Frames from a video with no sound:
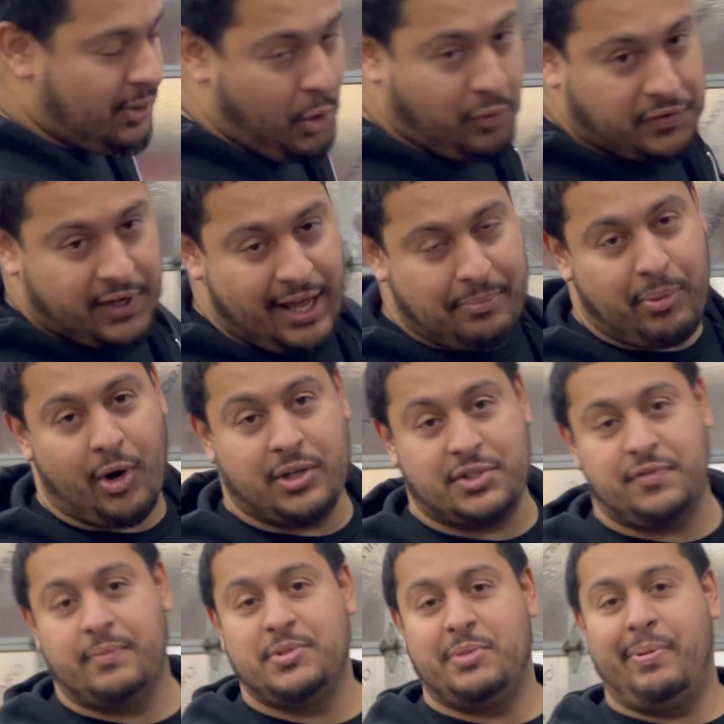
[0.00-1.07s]
overnight parts
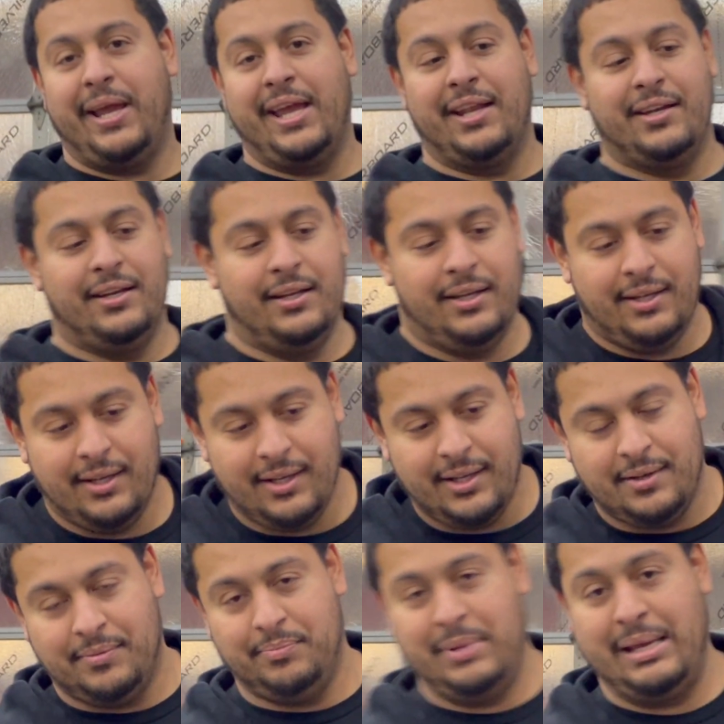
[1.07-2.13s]
from Japan.
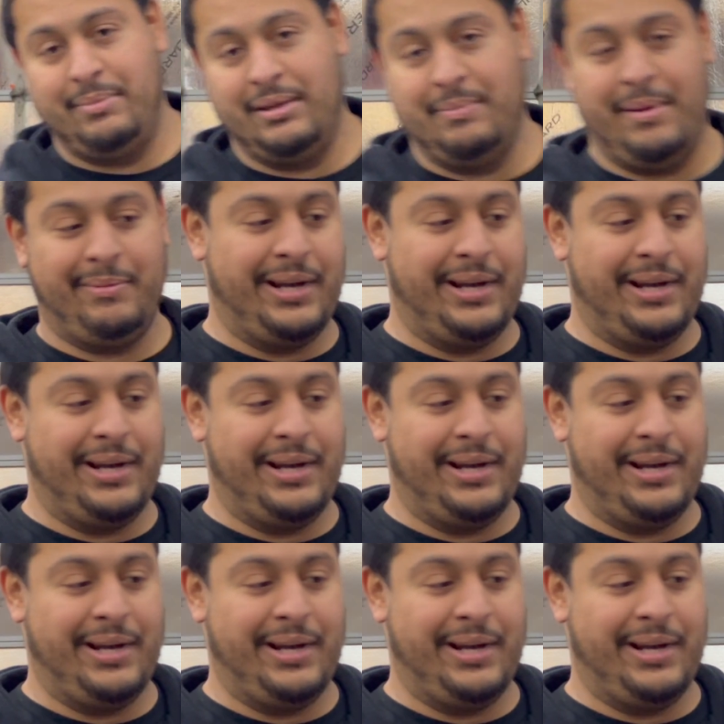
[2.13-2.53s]
Maybe, maybe